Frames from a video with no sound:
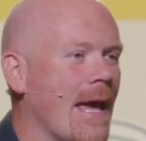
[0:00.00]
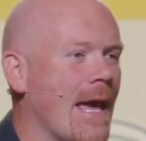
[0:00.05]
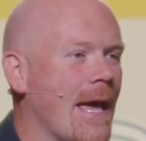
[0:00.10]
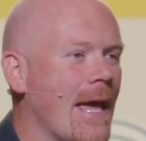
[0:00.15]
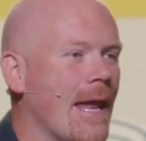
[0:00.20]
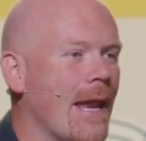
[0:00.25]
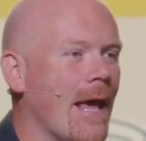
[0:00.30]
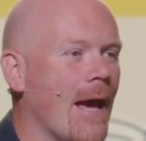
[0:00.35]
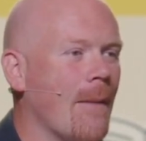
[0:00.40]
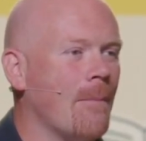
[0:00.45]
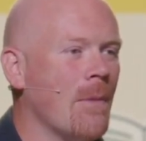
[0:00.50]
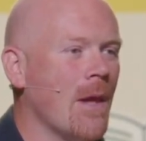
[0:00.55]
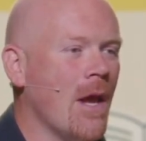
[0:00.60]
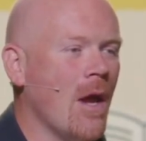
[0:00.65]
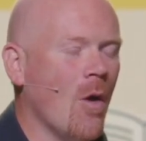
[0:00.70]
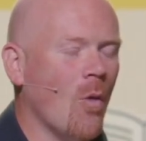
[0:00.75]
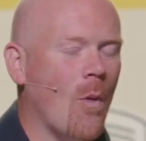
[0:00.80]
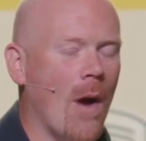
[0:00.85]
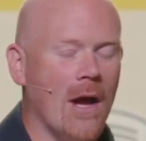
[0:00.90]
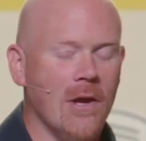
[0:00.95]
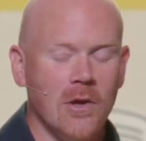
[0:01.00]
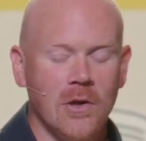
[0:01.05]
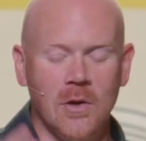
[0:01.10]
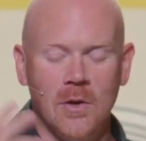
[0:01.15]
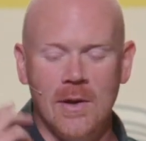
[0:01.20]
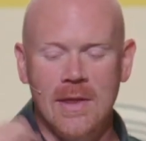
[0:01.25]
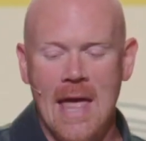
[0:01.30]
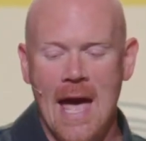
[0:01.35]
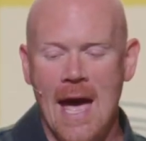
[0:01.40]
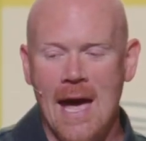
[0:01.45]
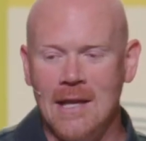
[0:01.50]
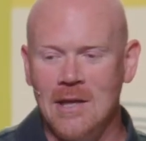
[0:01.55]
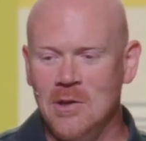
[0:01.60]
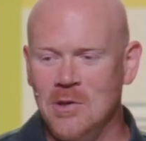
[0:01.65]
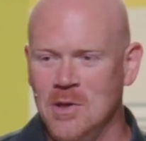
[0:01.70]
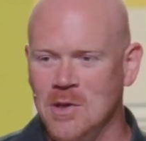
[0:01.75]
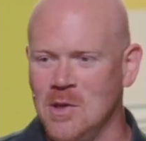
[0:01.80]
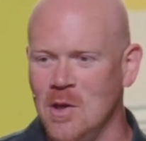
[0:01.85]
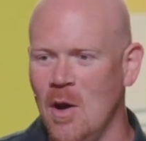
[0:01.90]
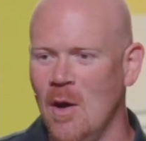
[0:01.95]
And um, while you're doing that, you
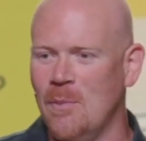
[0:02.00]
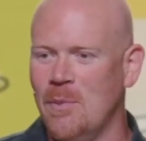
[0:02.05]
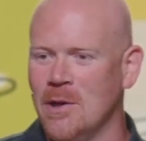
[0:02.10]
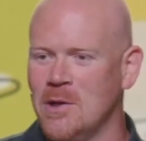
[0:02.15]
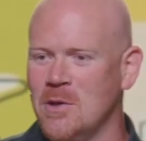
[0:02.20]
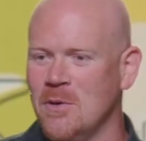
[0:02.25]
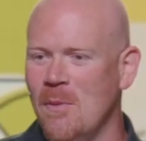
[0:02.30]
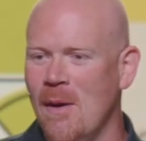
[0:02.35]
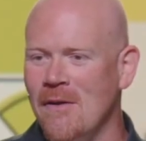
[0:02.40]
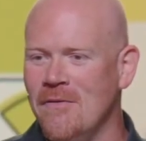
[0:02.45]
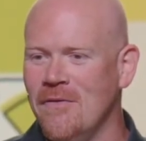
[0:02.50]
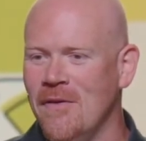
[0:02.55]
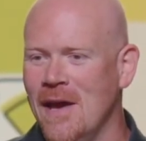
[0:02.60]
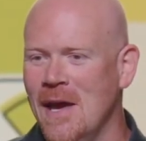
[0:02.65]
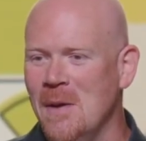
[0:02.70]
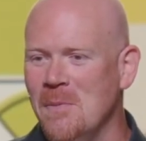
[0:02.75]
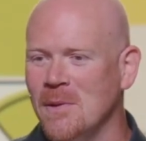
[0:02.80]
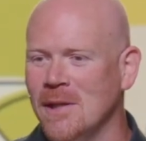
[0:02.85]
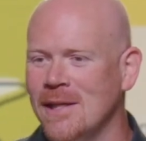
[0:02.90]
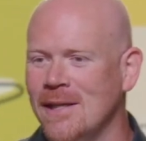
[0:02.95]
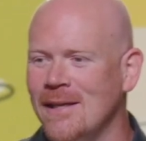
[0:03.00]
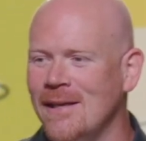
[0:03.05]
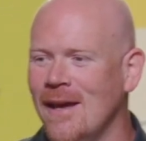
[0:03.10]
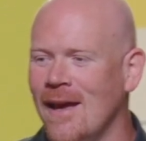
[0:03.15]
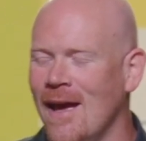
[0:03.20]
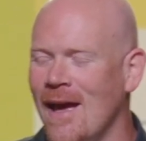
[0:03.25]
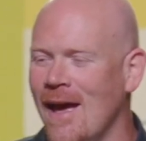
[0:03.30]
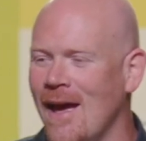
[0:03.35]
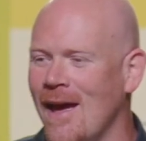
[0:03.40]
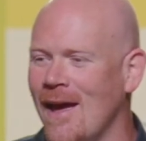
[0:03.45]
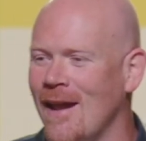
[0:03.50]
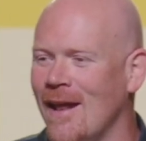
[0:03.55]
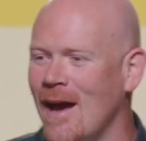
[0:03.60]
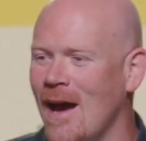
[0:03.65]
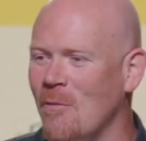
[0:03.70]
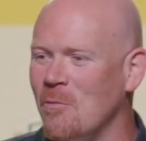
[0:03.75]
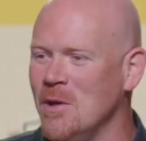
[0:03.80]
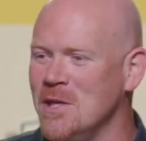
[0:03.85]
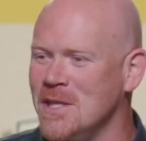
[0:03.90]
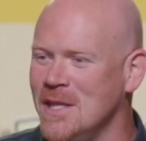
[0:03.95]
just saw a picture of my family, and
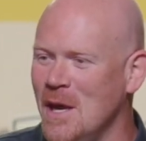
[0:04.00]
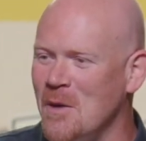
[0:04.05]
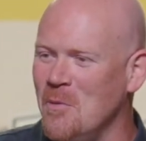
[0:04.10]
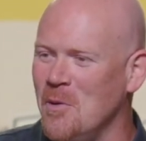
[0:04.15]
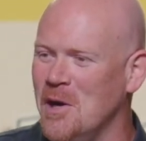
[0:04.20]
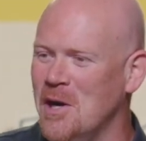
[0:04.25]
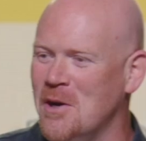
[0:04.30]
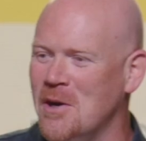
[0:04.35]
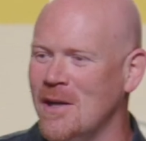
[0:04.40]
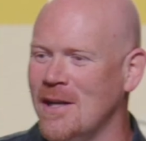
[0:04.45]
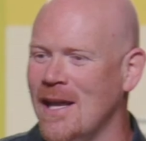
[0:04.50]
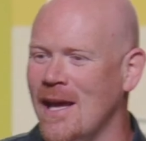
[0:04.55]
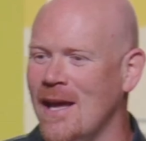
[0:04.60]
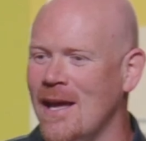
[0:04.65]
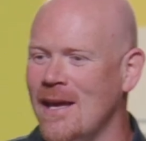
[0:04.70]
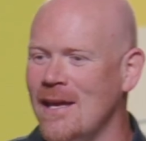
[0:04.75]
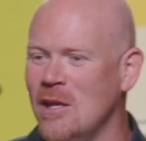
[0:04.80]
I uh, wish they were here today.